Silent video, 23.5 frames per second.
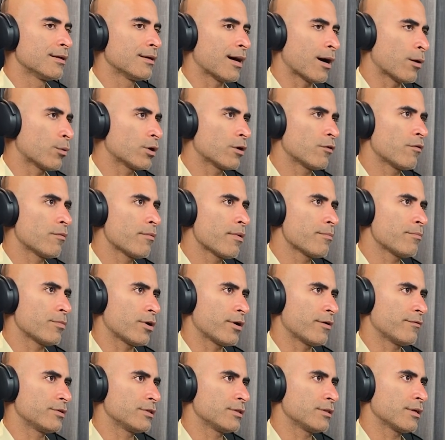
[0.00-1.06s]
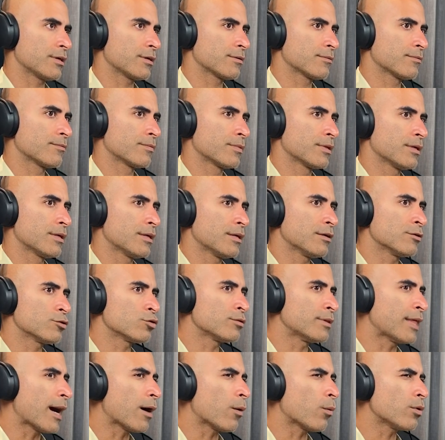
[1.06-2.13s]
I want to remember everything. So
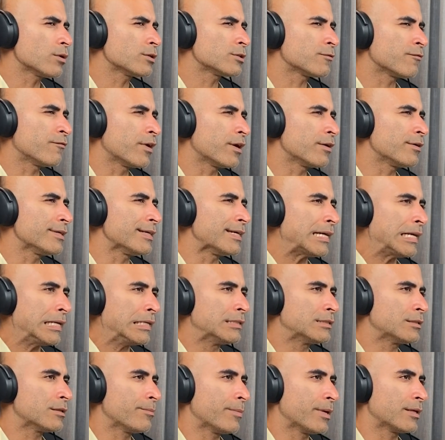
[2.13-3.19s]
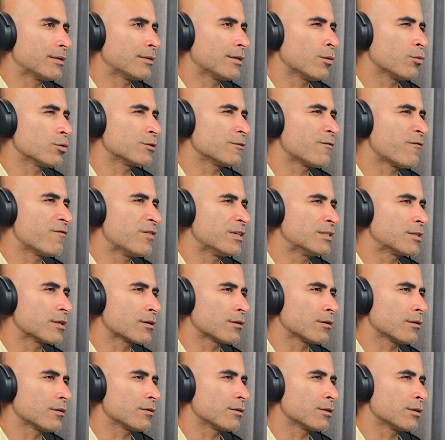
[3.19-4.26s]
that was very intimate. It was
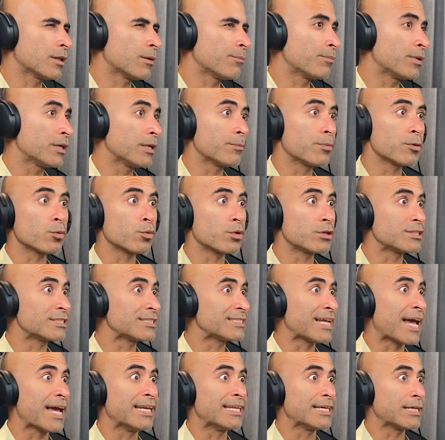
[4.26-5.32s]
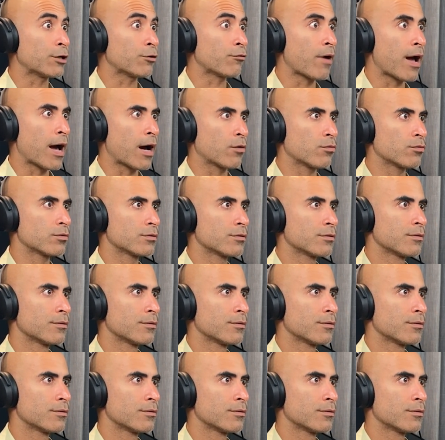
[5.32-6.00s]
physical. The people were standing around.